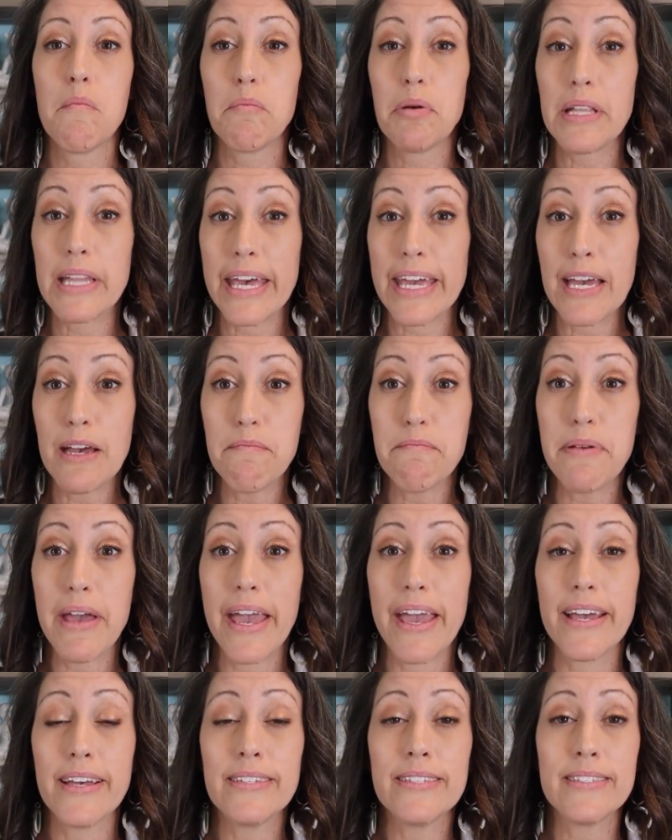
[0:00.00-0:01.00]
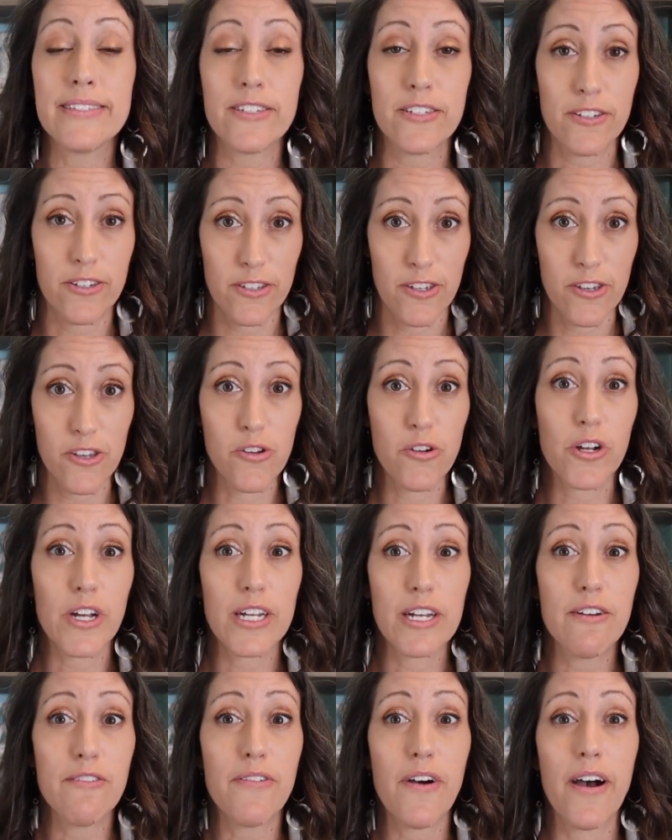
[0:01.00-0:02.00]
Plant-based, you're
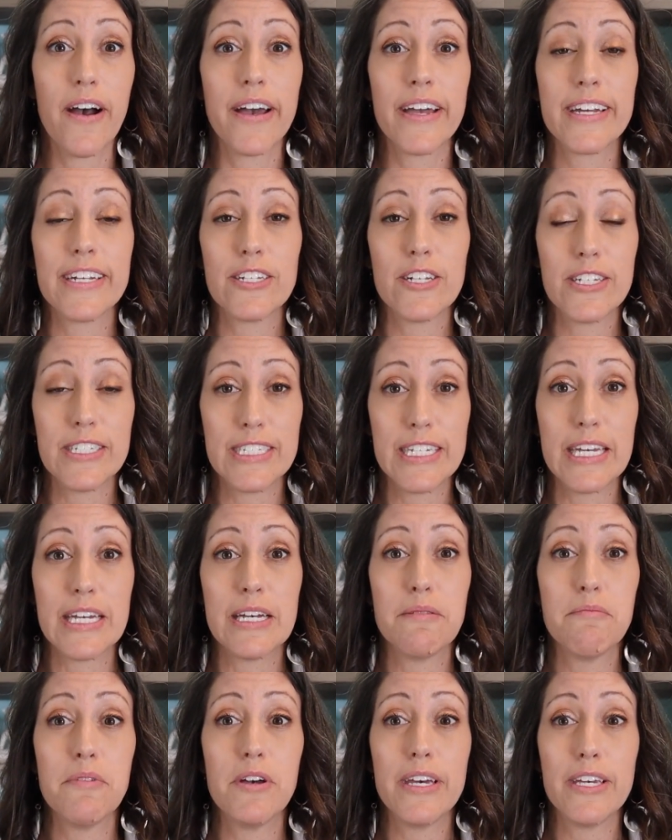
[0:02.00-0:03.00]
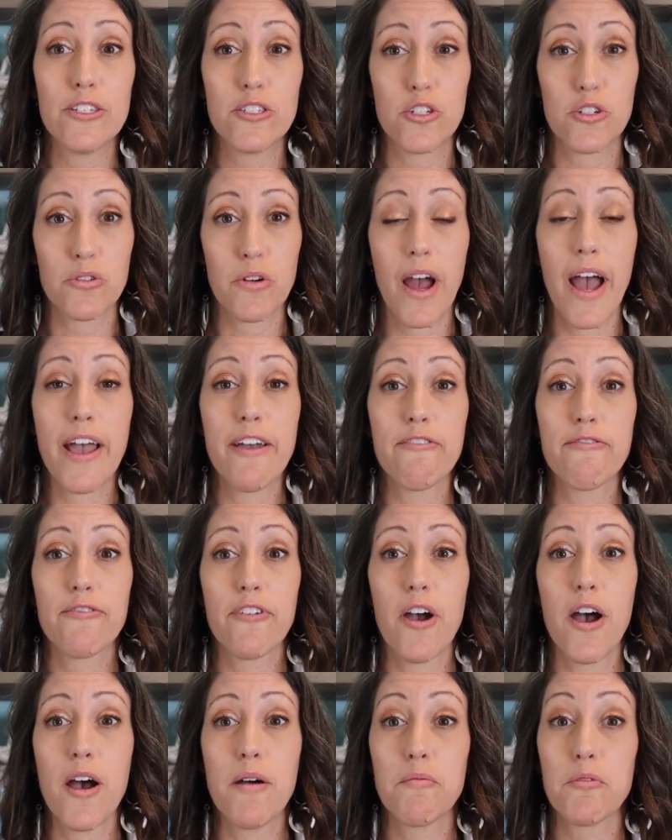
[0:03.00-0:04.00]
gonna find DIM is derived
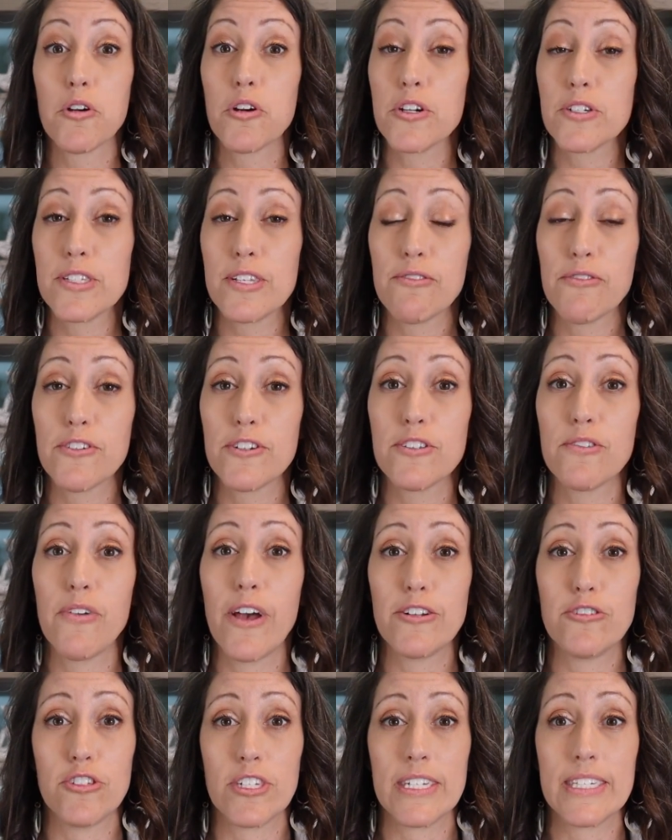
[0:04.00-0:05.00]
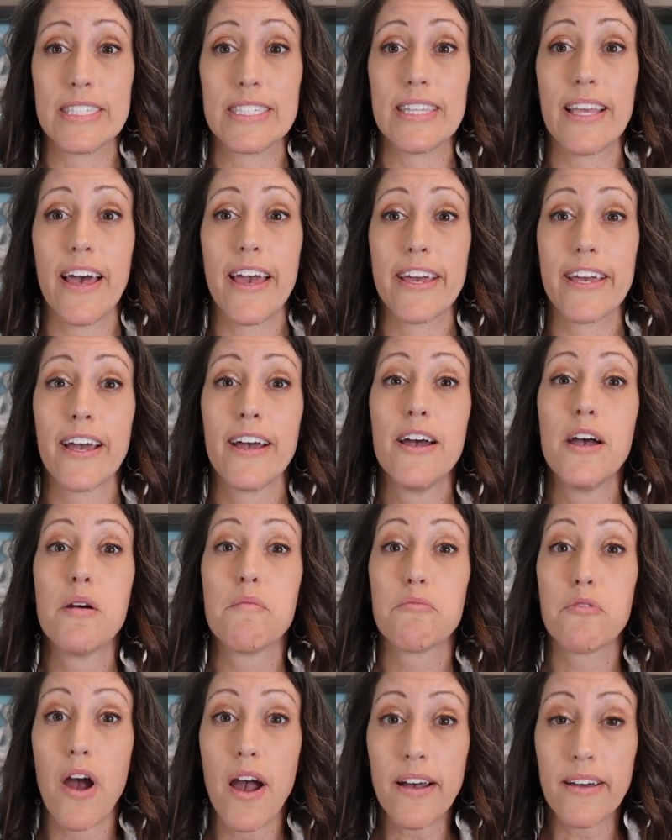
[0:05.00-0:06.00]
from cruciferous veggies like
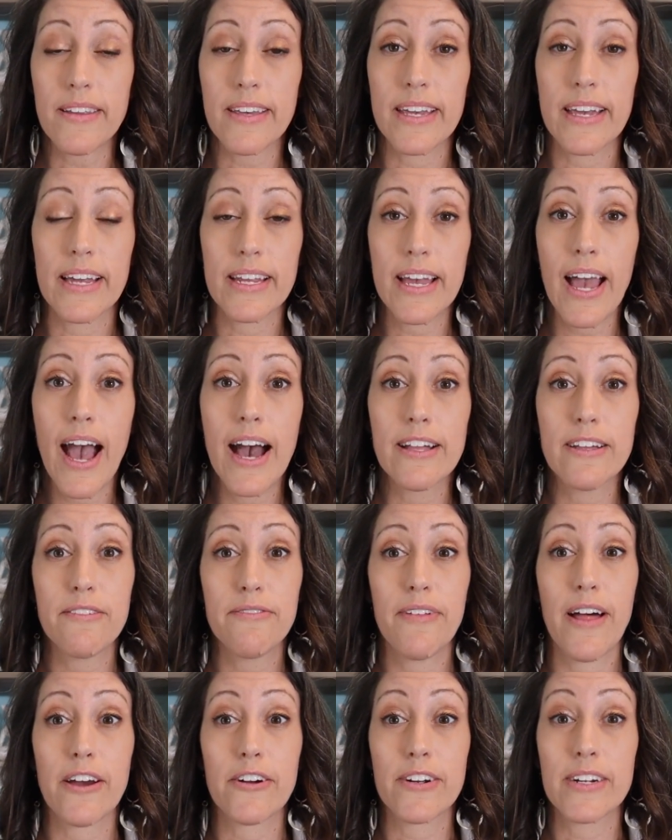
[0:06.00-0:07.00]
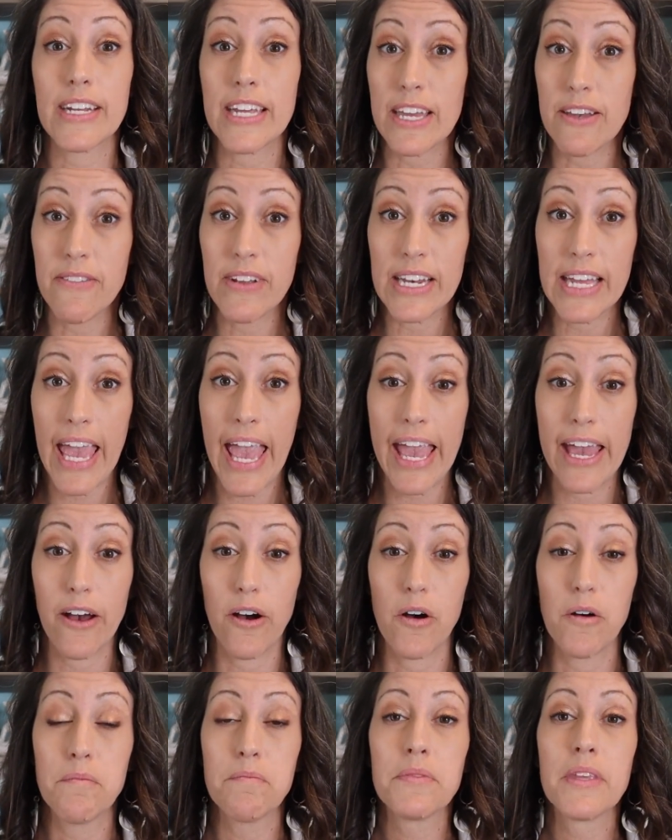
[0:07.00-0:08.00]
broccoli and cauliflower and even
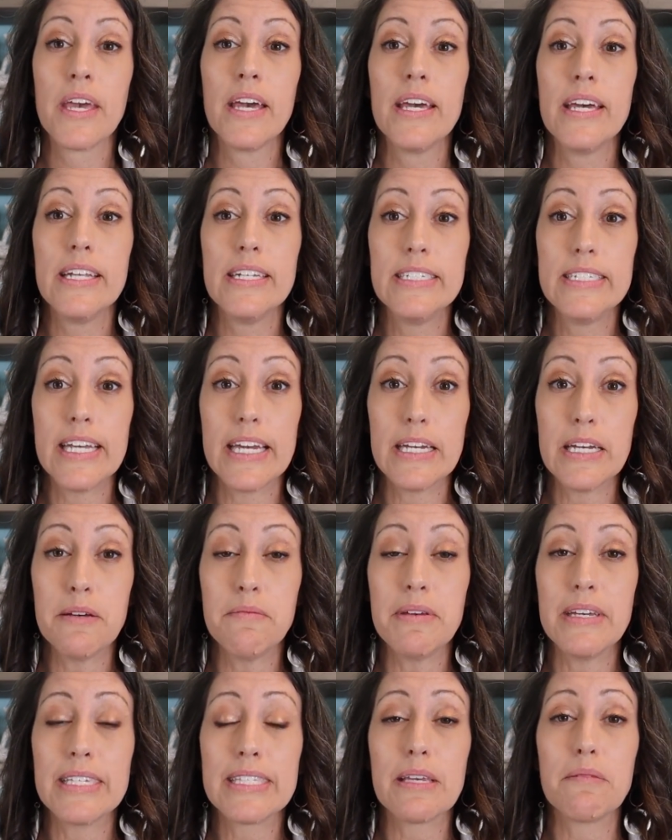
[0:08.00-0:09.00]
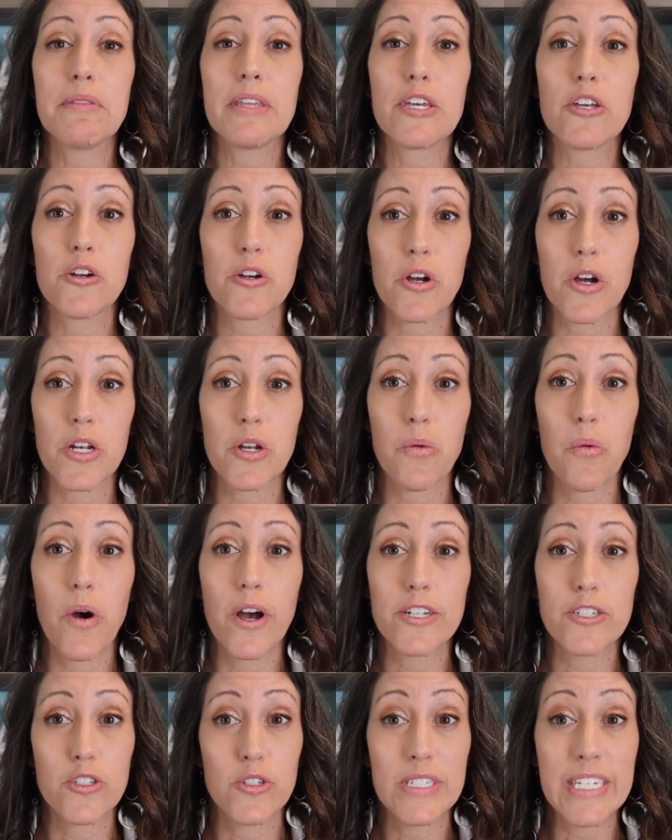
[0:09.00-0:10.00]
kale. DIM is something you're gonna
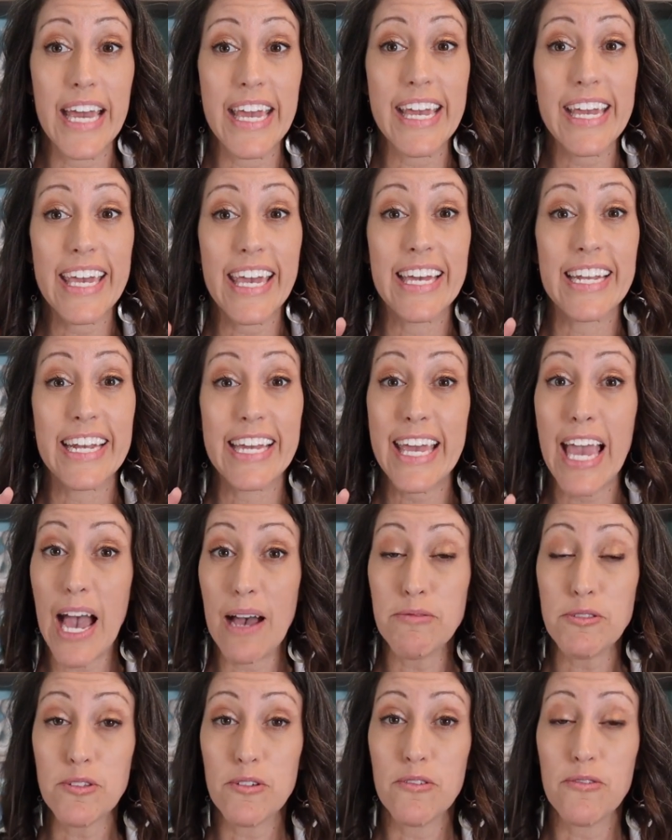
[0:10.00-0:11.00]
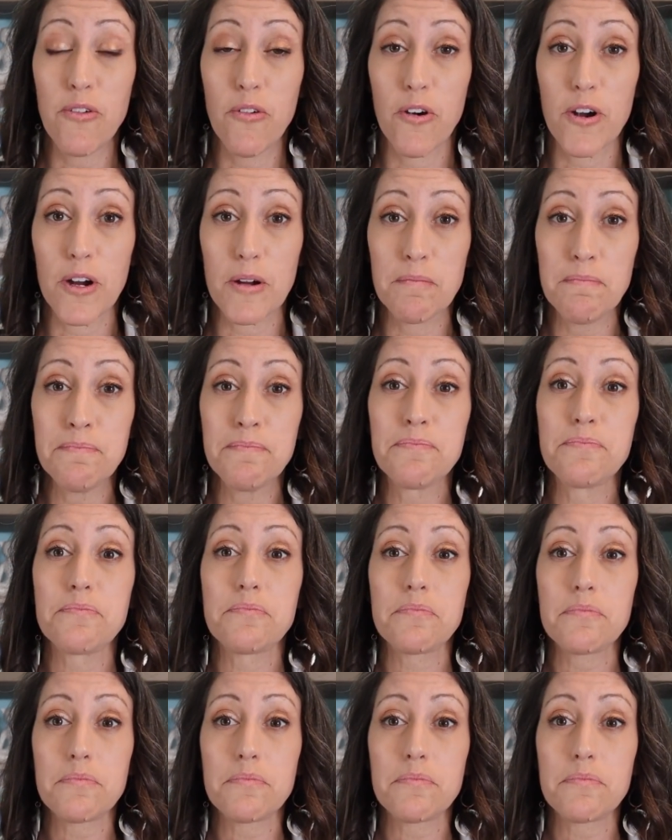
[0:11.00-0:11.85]
want to take in a capsule form.